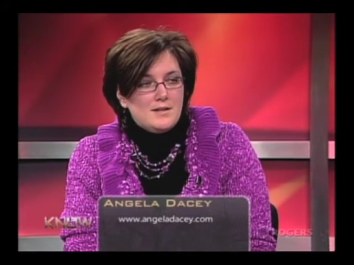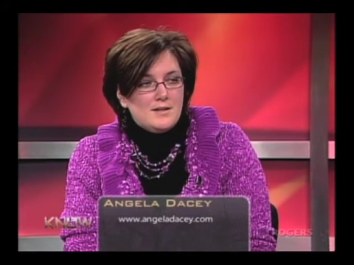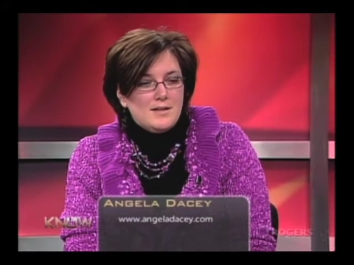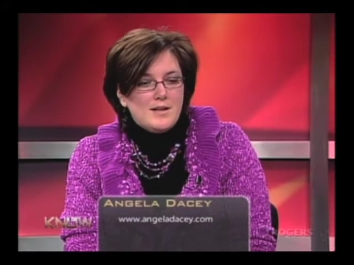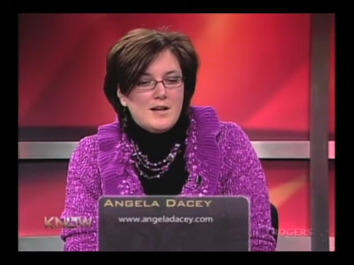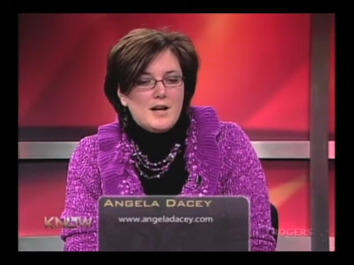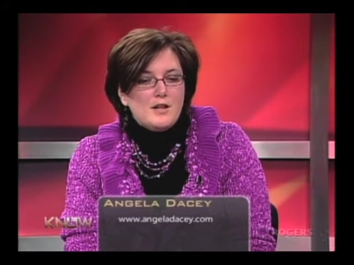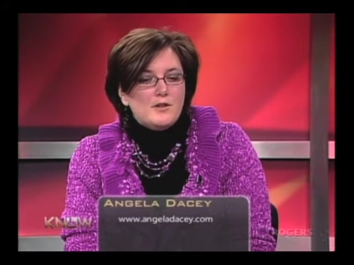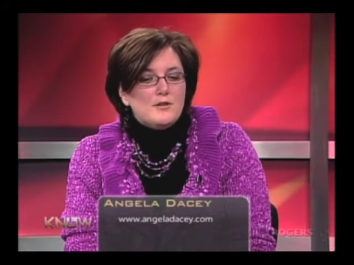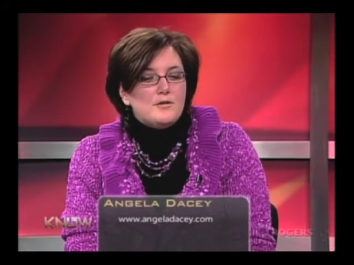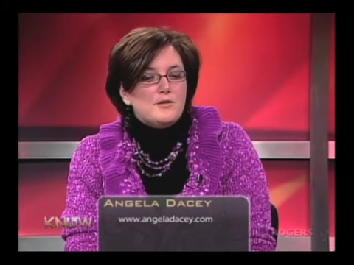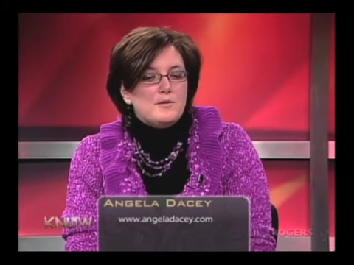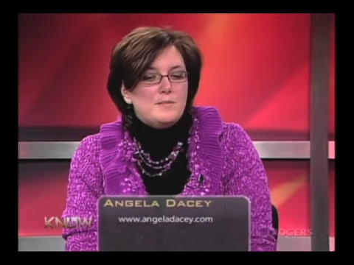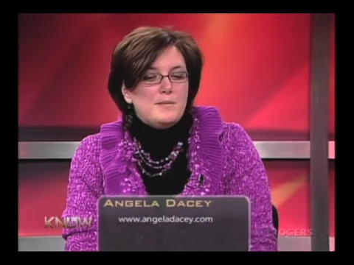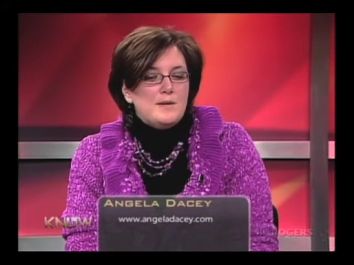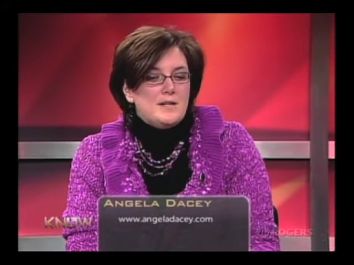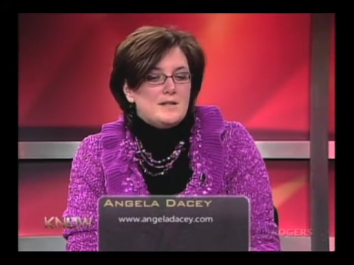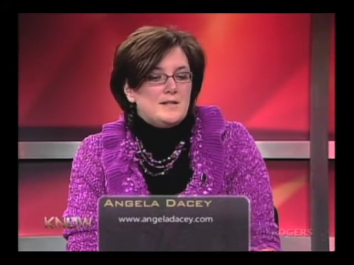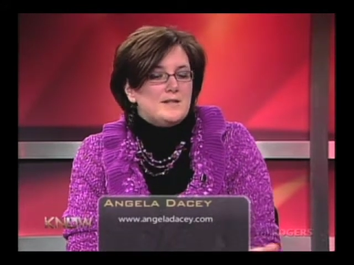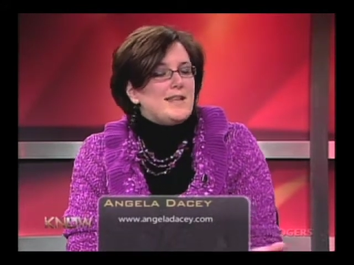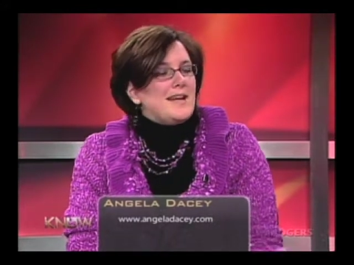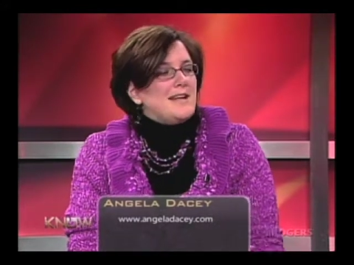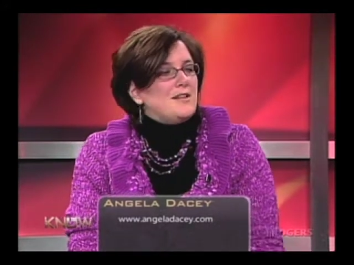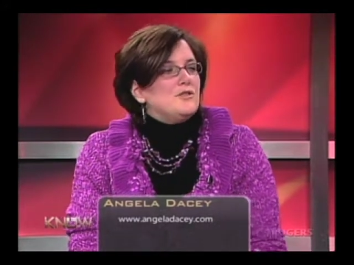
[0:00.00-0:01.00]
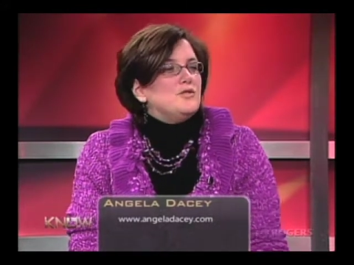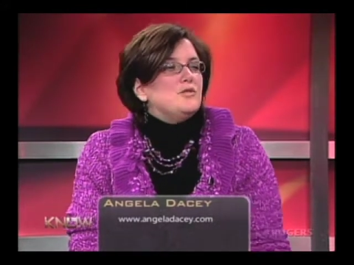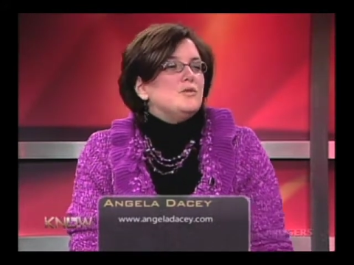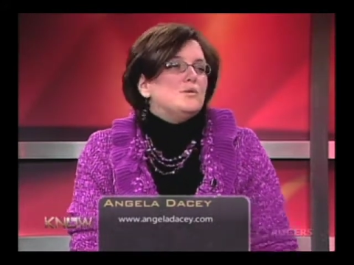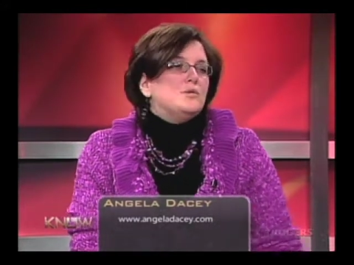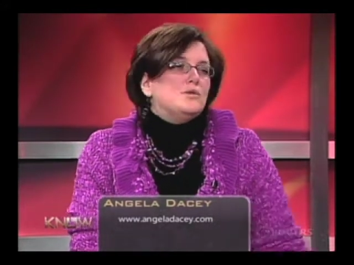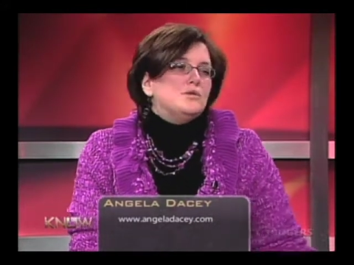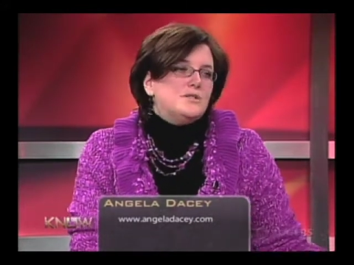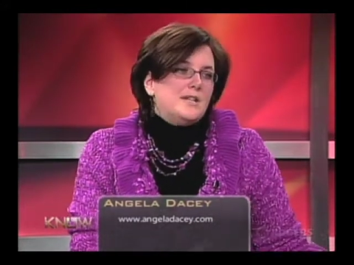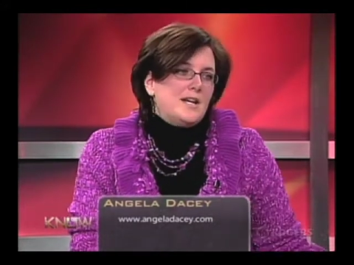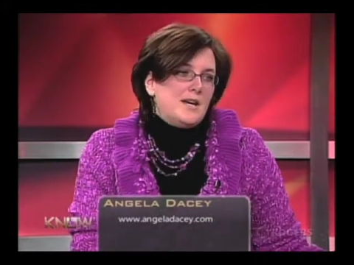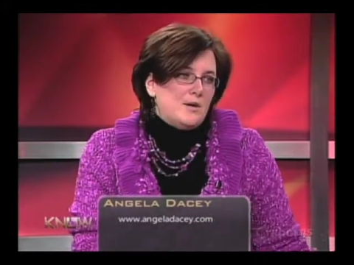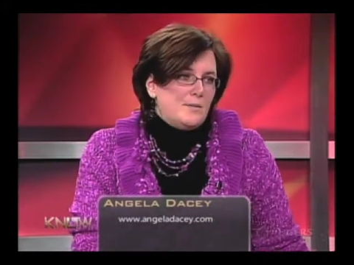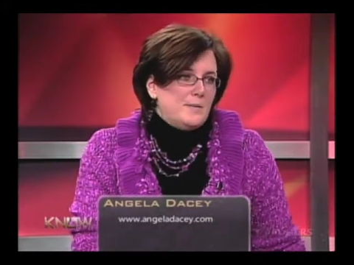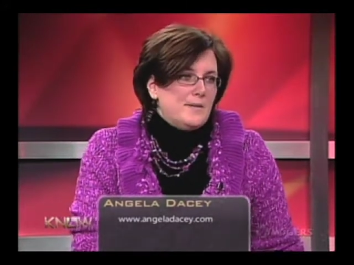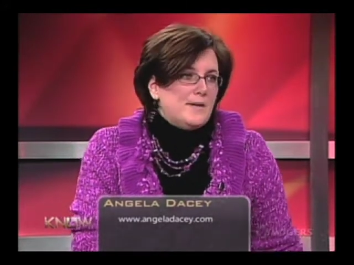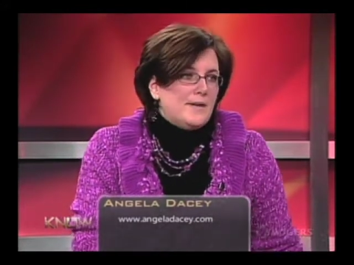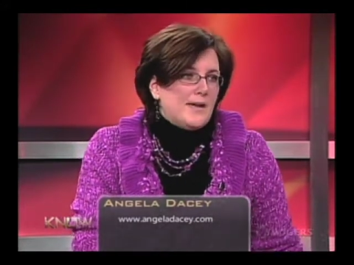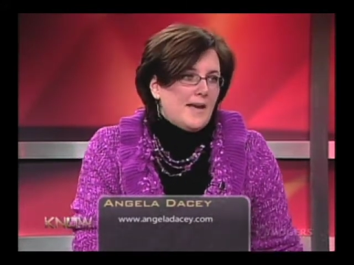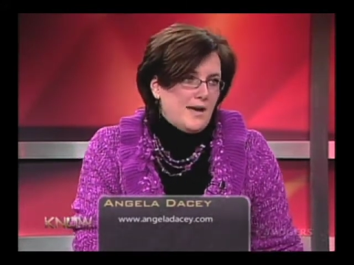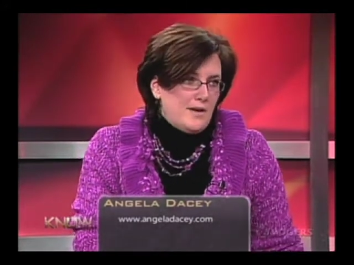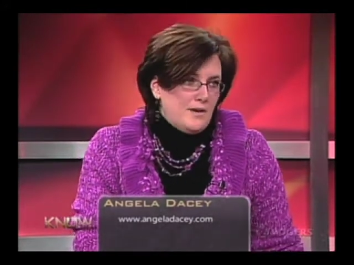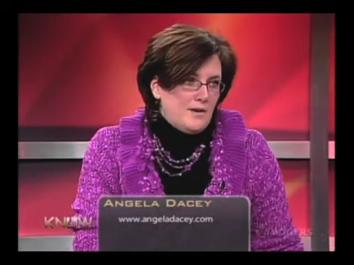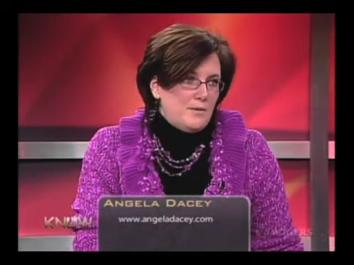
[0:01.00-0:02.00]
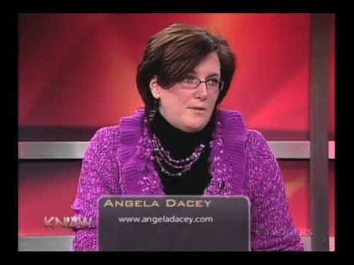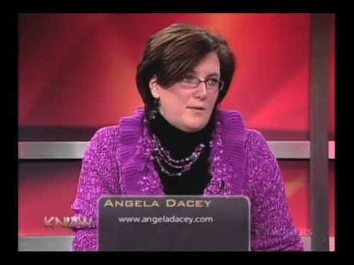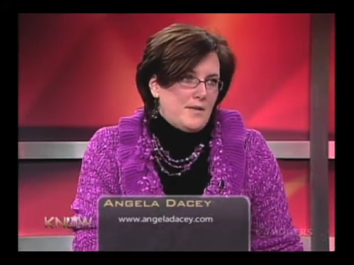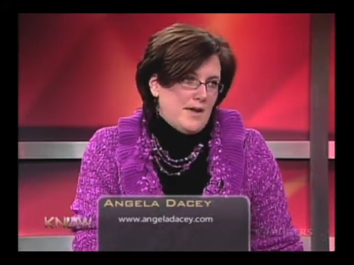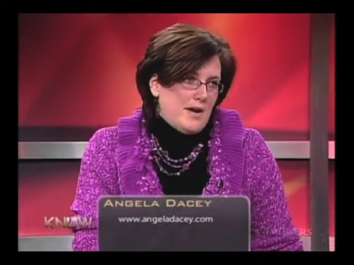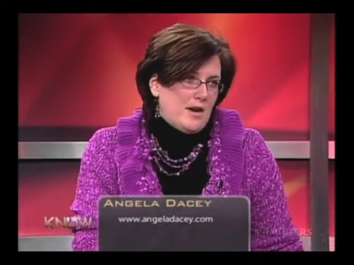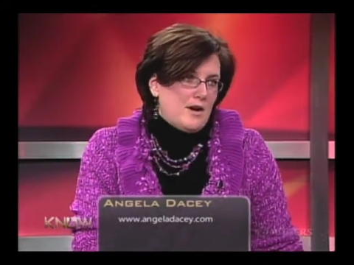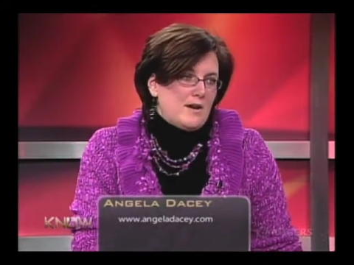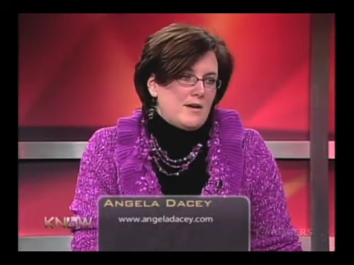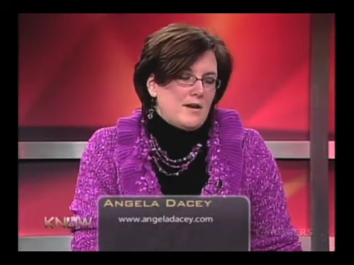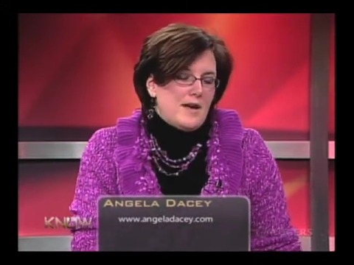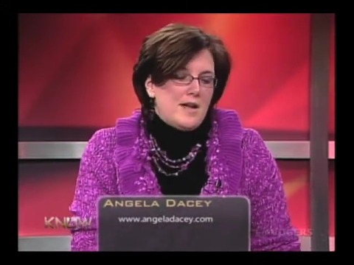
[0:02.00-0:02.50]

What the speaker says: color to me is that tool to help you get you there.